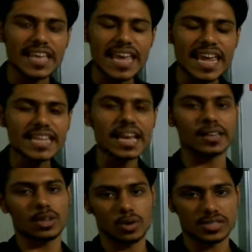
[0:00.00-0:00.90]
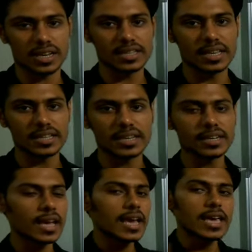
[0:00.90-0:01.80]
with any other oxidizing
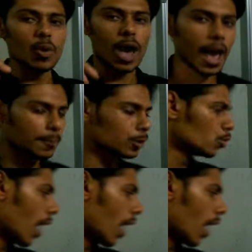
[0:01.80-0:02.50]
agent. You have